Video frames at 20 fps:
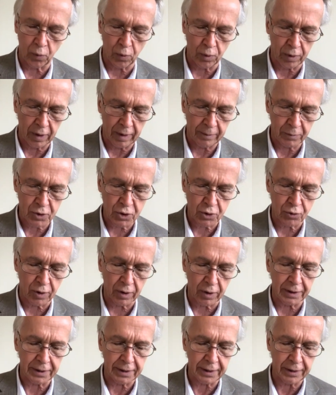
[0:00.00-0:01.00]
word, I'm
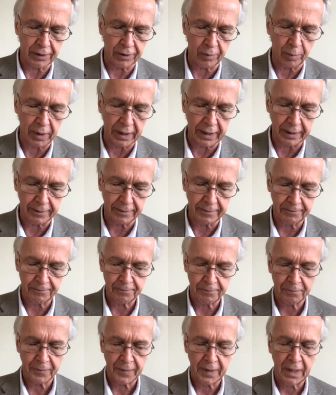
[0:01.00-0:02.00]
struggling here, but
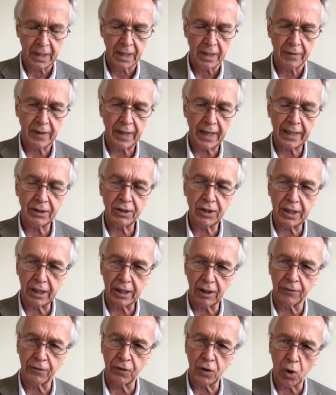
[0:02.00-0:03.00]
the
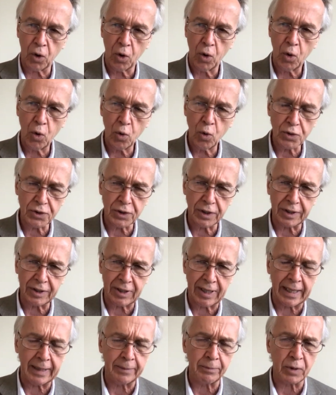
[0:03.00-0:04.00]
idea of who's the
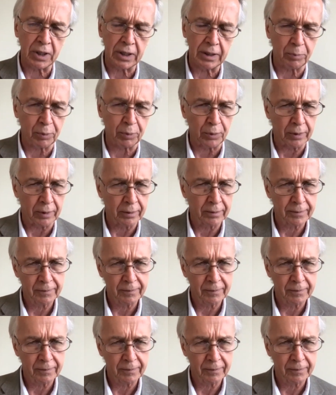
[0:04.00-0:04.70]
timekeeper?